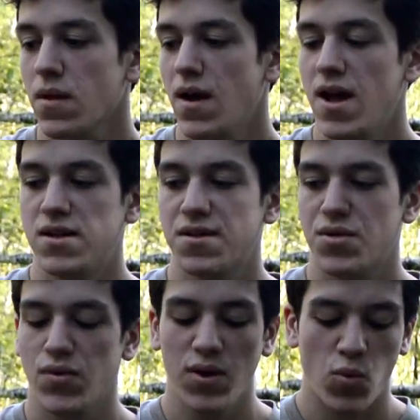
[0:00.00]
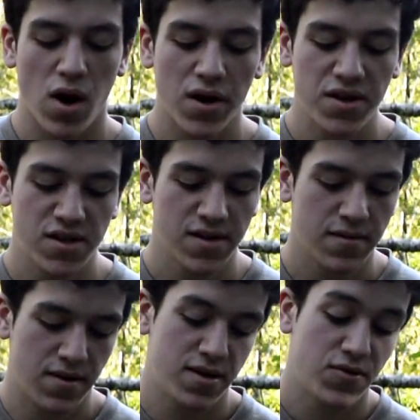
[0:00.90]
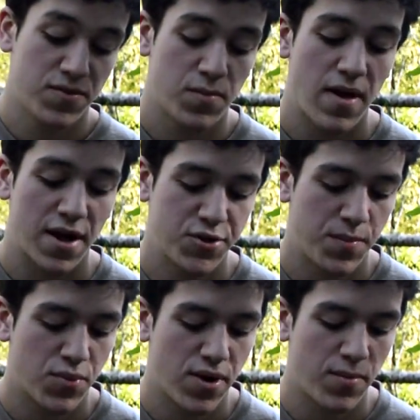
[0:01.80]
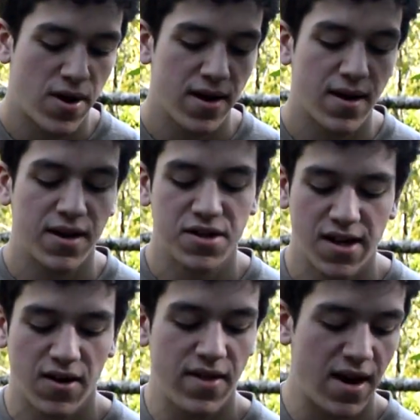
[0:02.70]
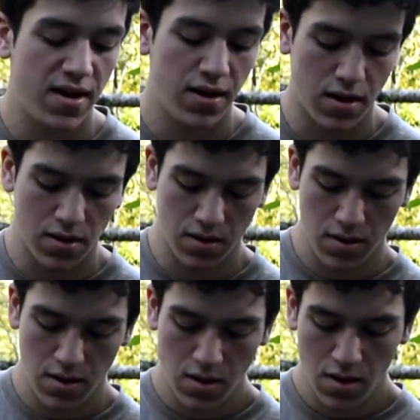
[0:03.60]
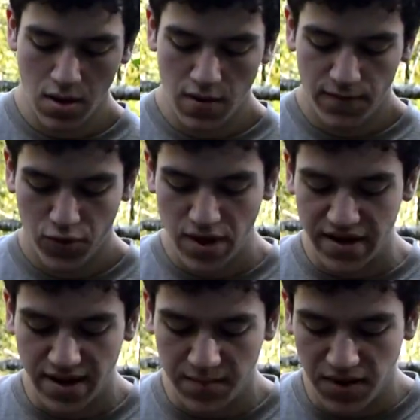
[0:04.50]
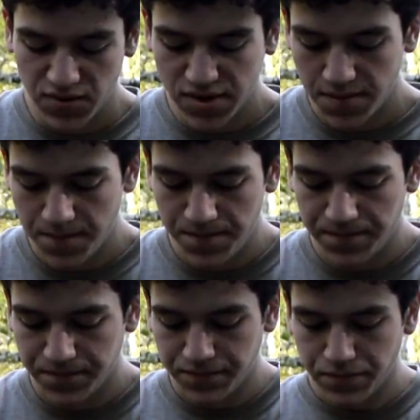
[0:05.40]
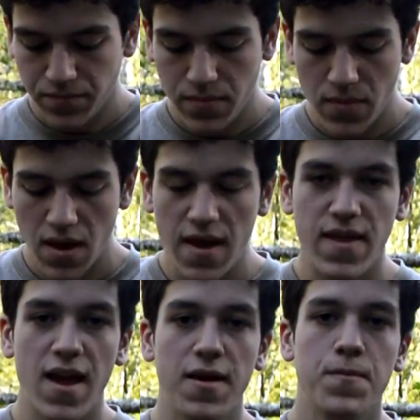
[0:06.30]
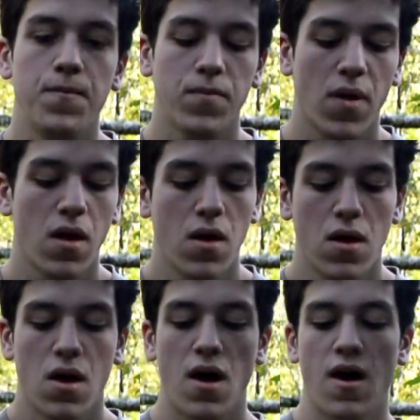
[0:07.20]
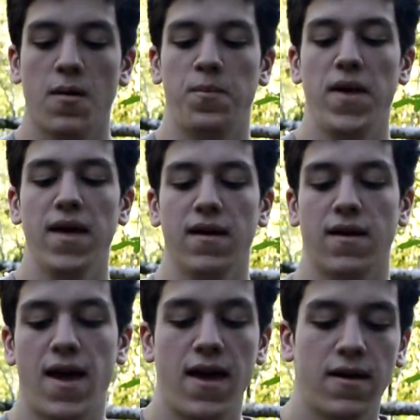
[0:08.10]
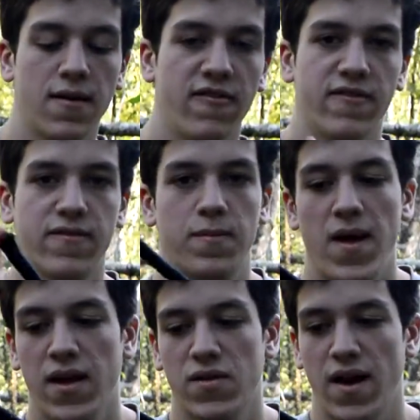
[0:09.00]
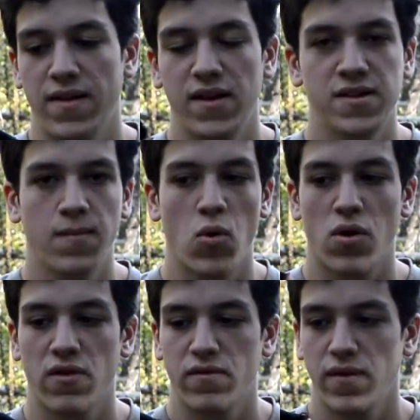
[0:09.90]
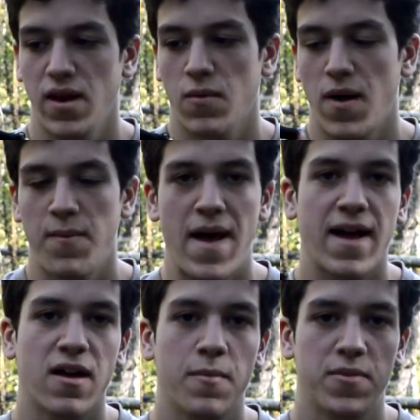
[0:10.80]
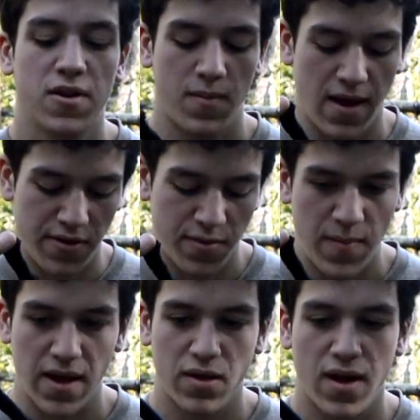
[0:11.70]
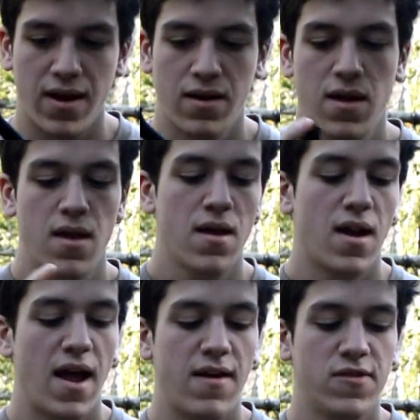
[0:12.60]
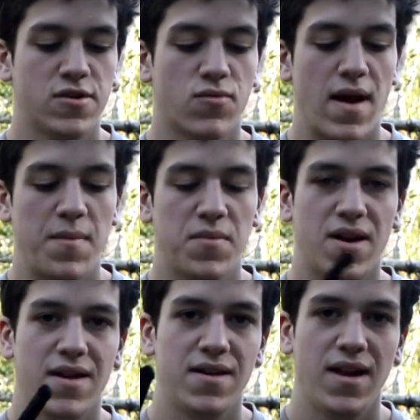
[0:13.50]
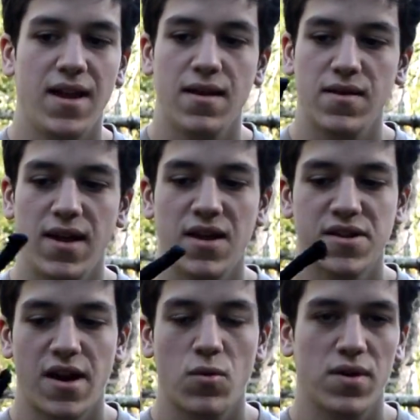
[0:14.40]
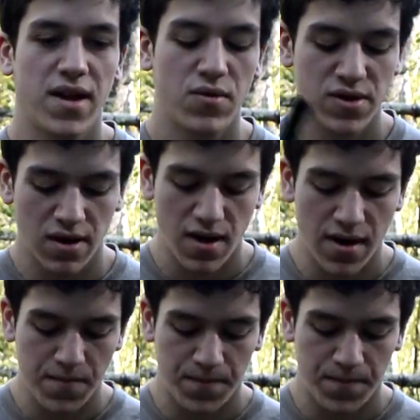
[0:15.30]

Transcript: It's 3 watts, so it's actually pretty bright. And I just carry that in here for nighttime use. And then a big hank of Bankline. This is more of, you know, my backup to my other Bankline. I have this wrapped neatly because I don't use it a lot.